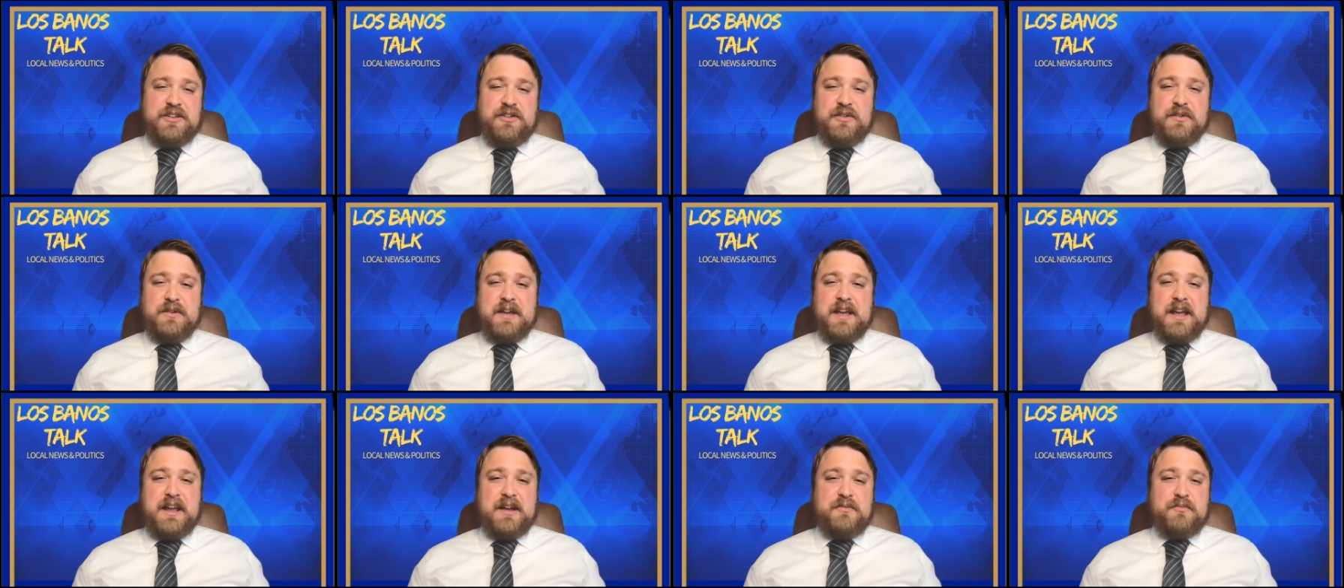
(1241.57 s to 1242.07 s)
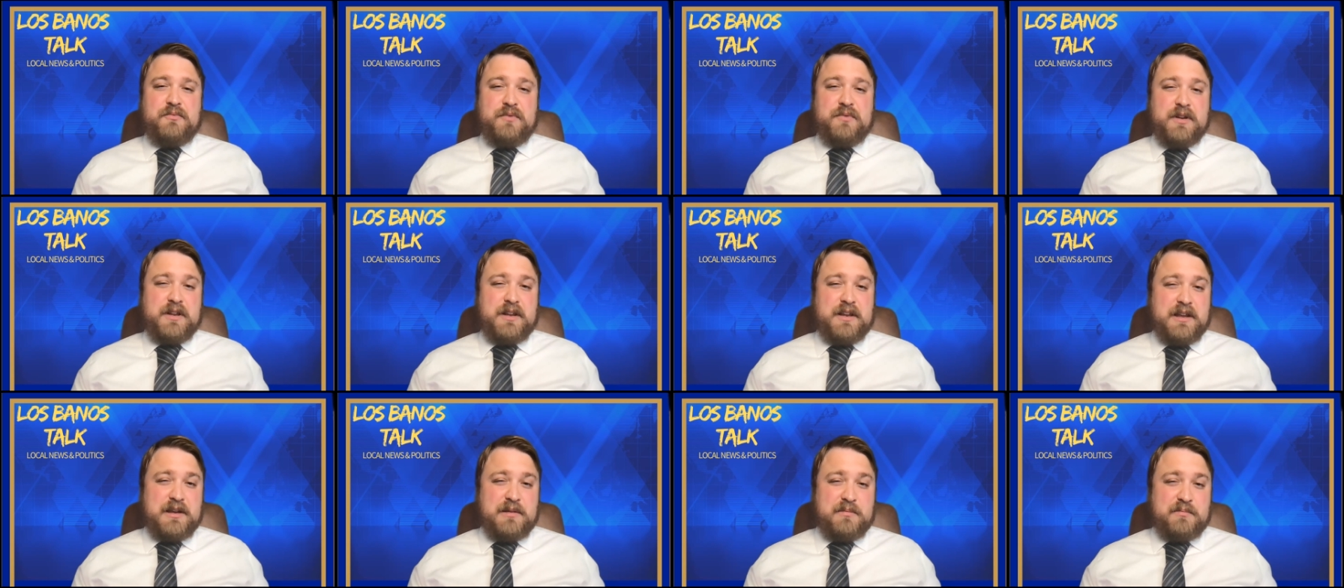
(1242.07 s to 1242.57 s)
you can't
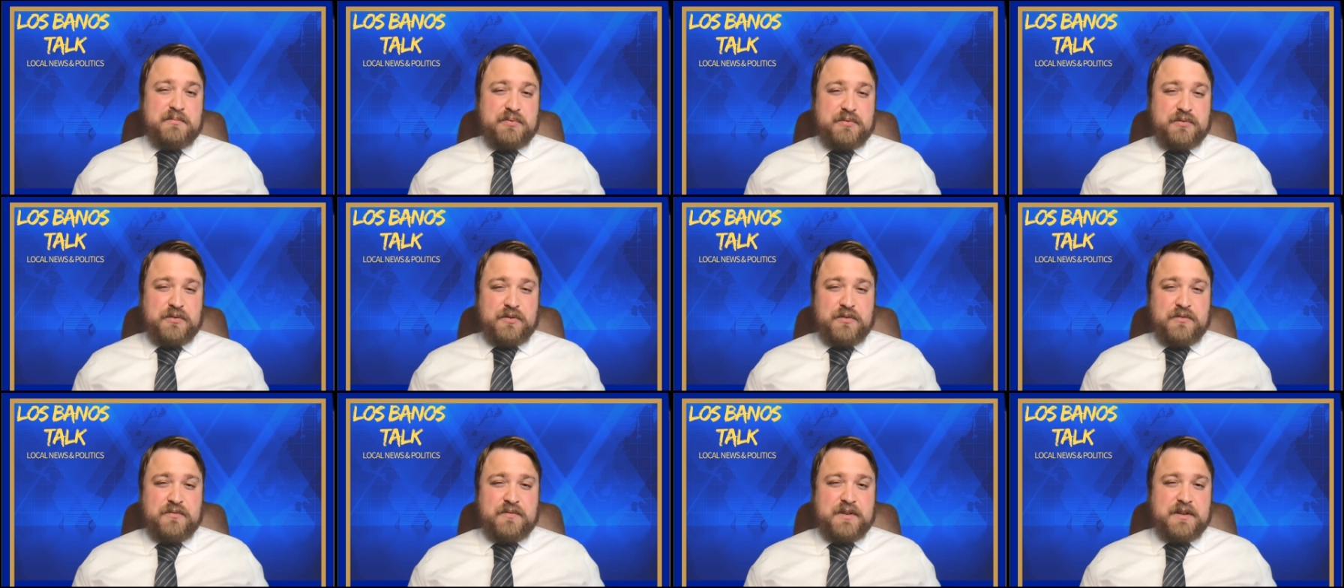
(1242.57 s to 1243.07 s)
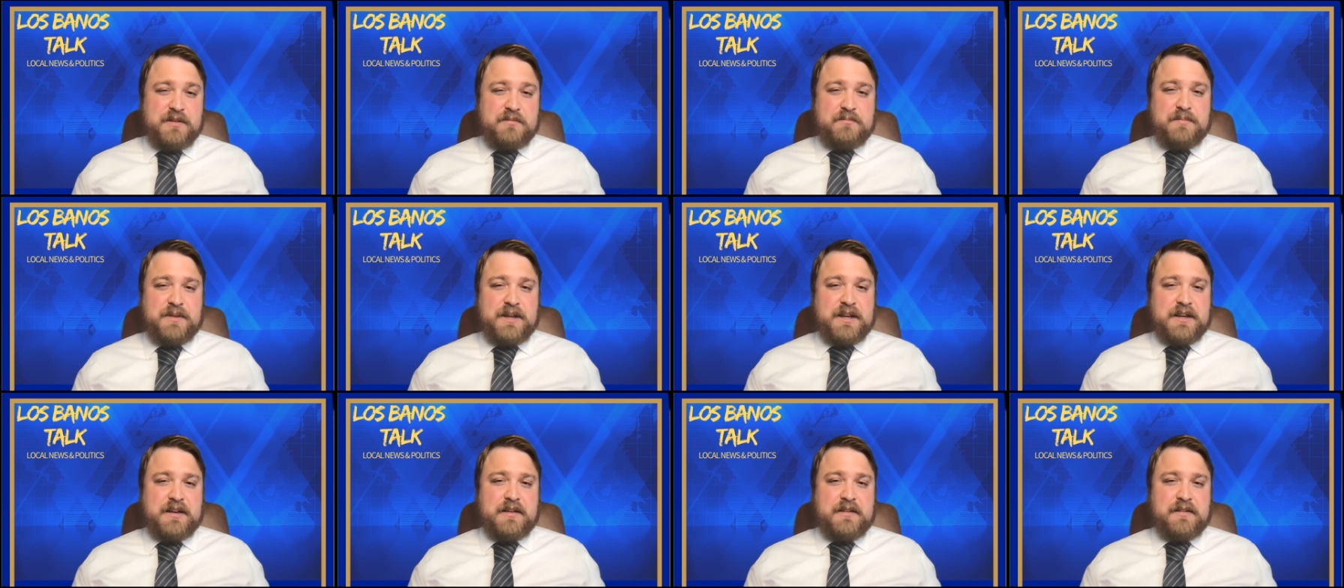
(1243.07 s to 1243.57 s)
really prove
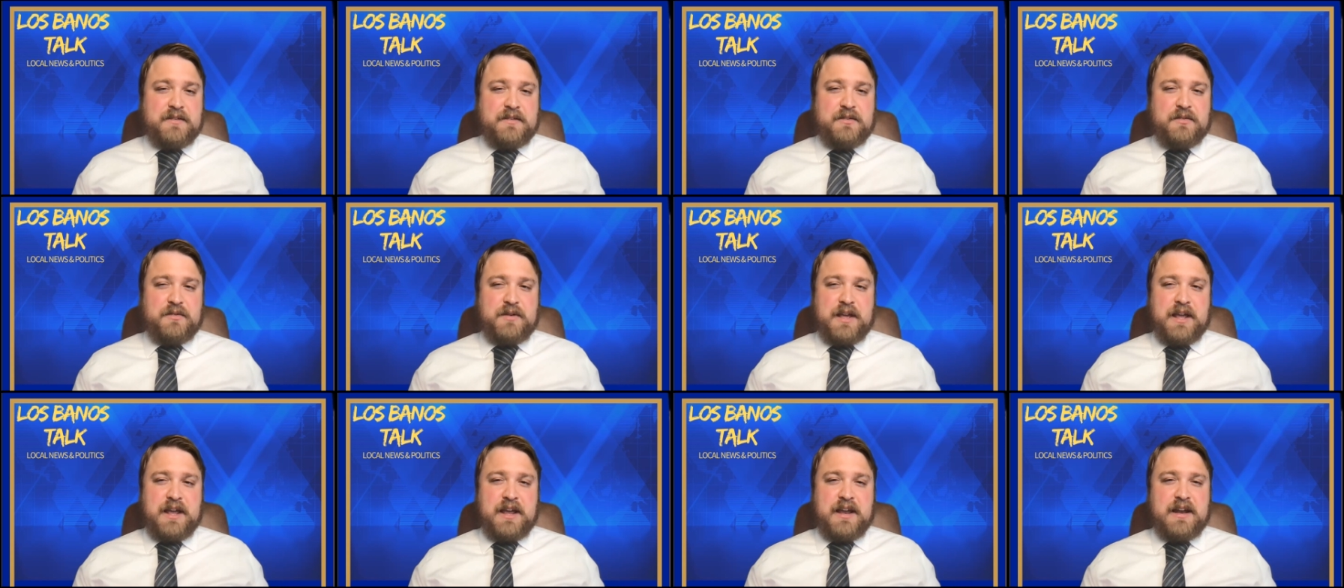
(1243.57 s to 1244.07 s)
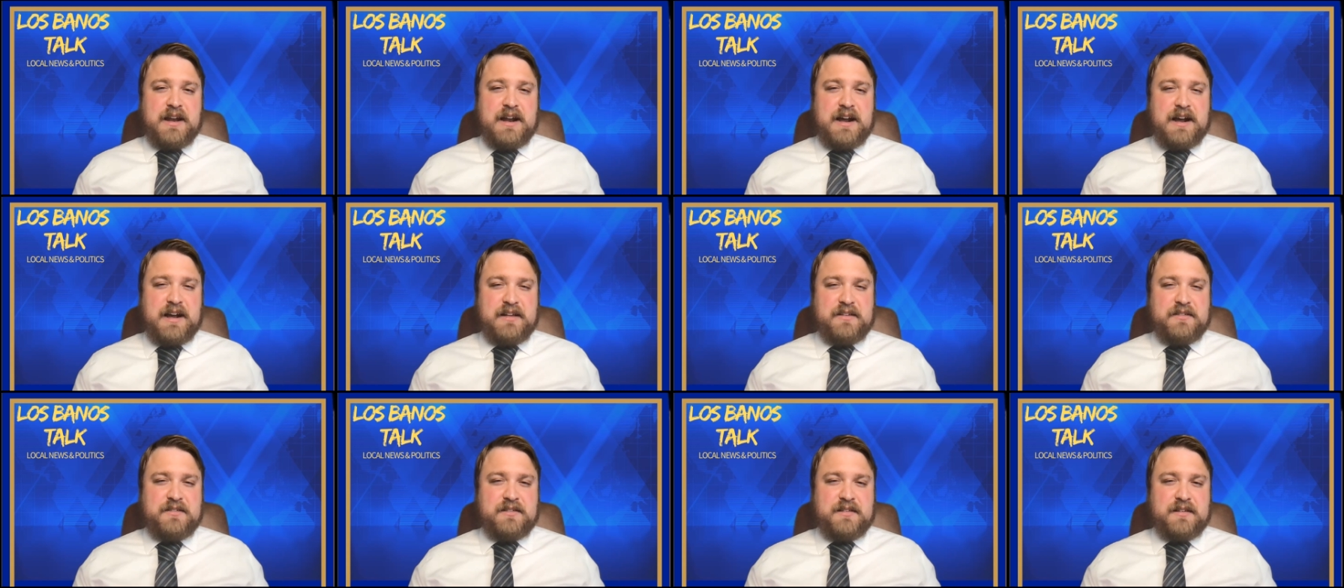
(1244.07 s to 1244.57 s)
it because you can't
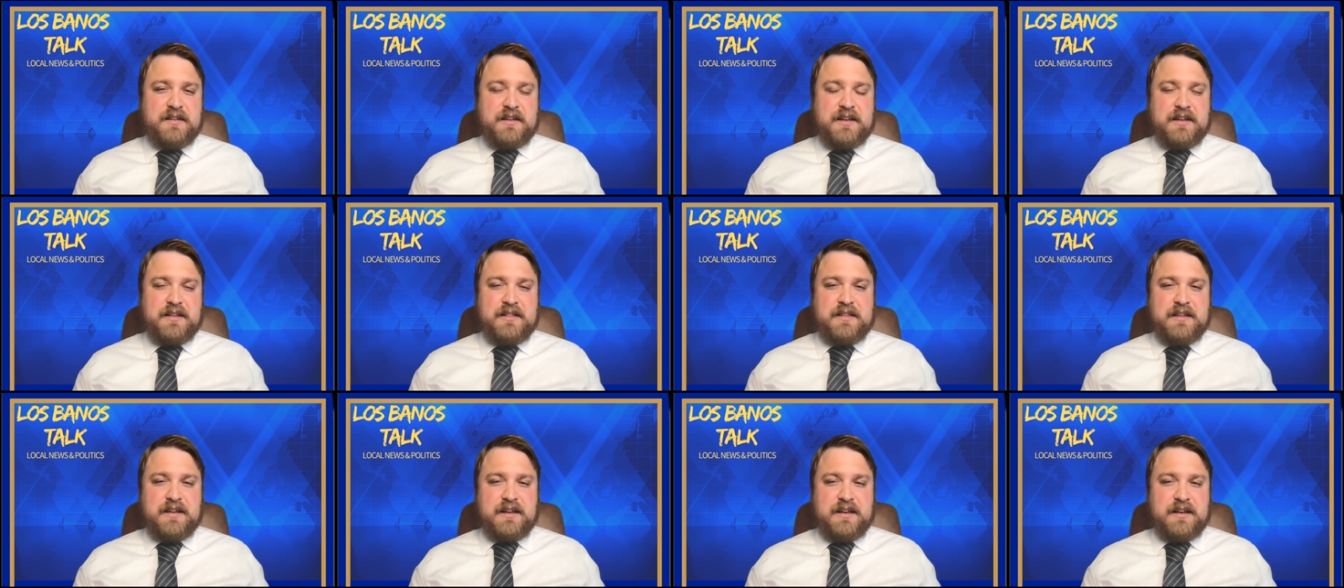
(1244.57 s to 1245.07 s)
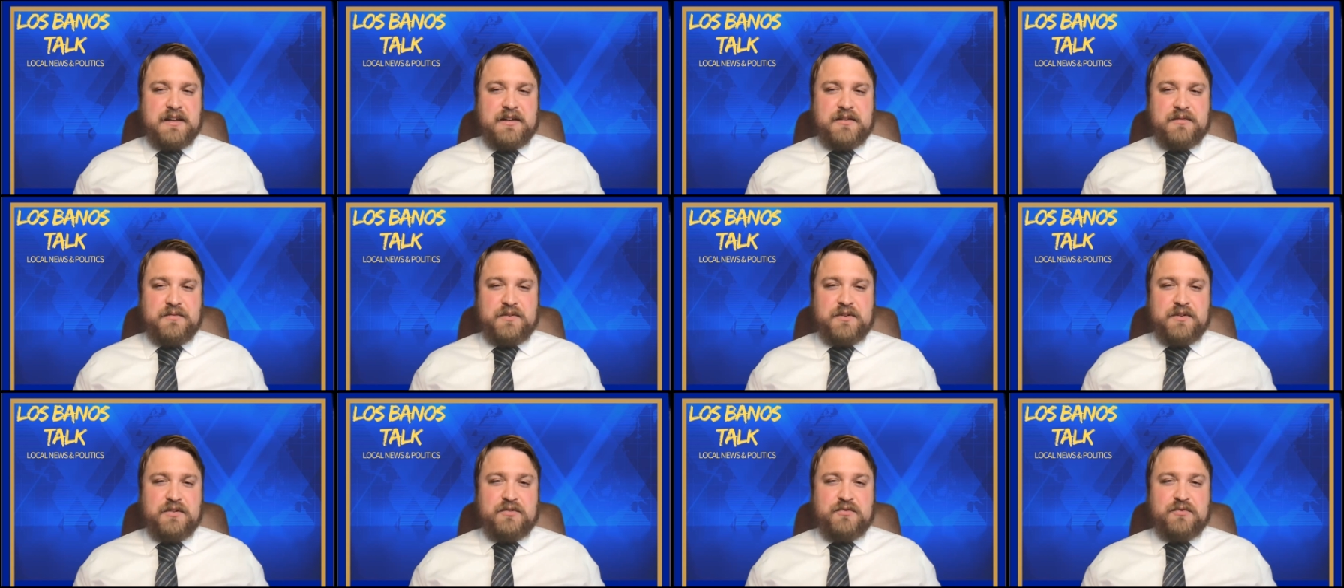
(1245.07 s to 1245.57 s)
isolate the
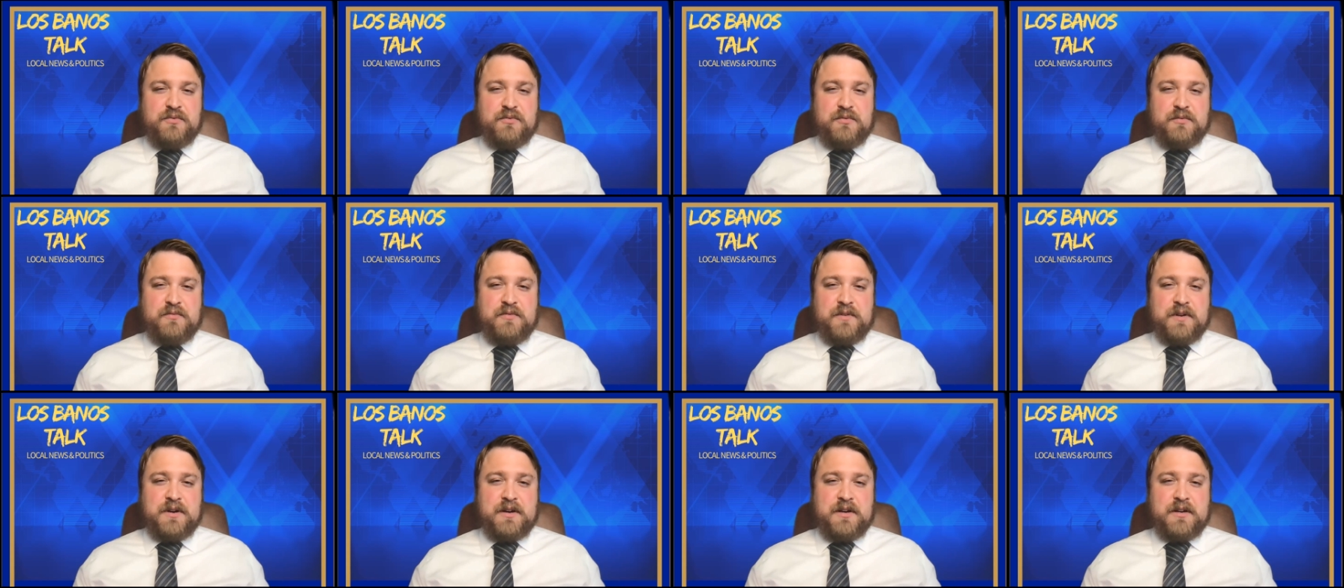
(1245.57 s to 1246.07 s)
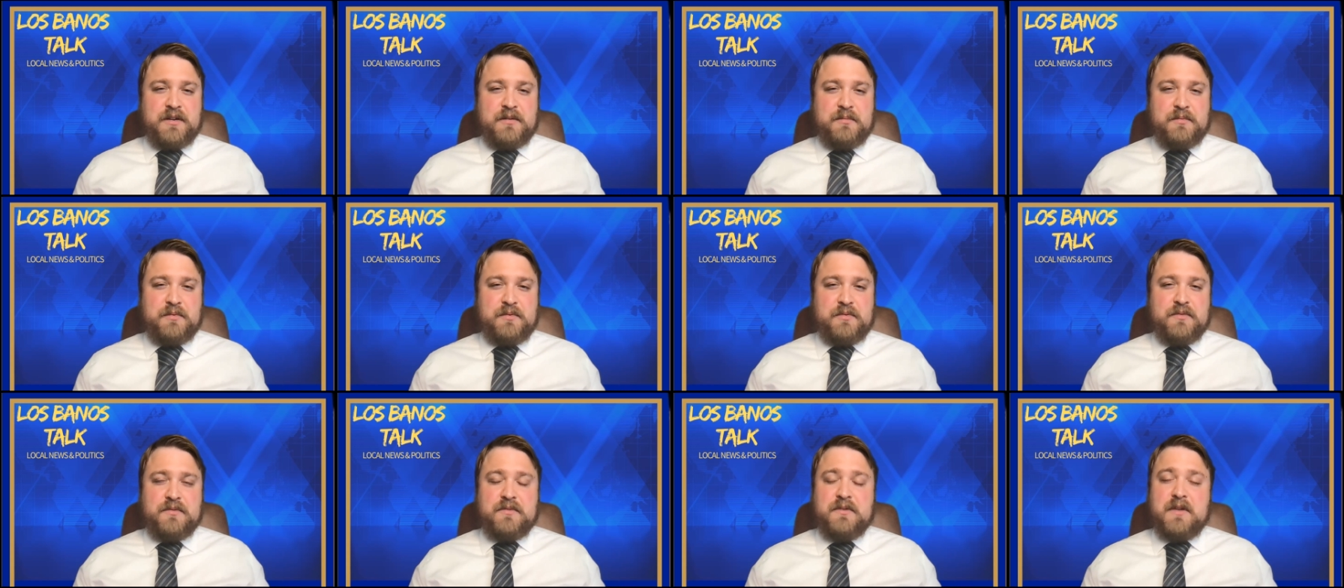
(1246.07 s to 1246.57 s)
individual
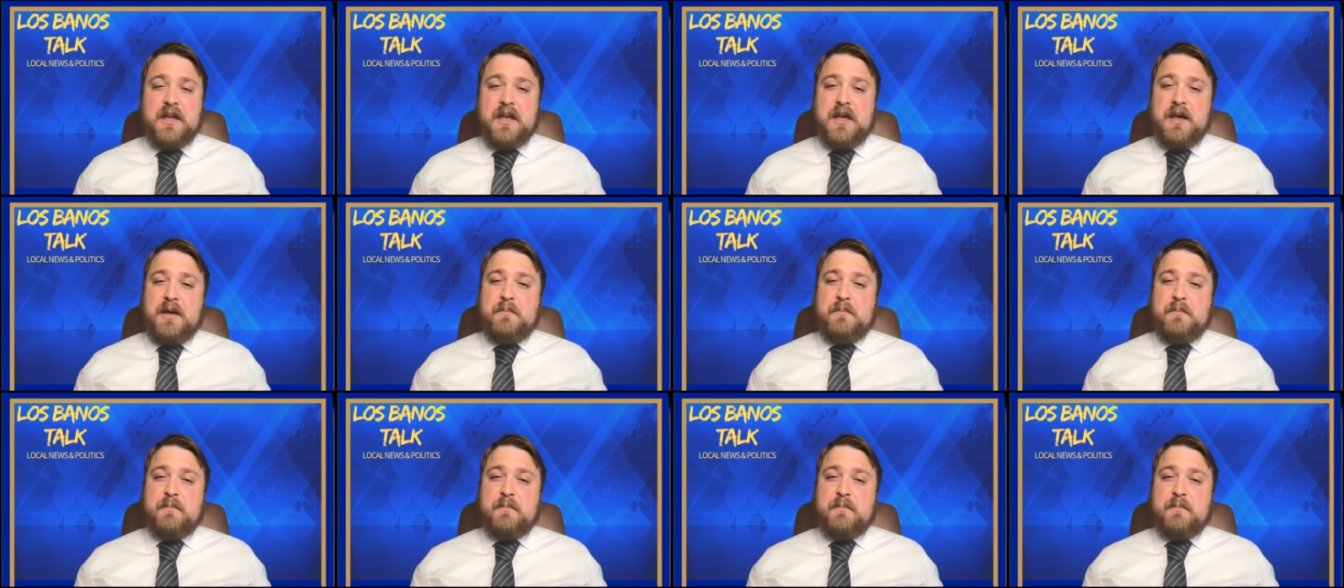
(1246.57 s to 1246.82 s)
variables.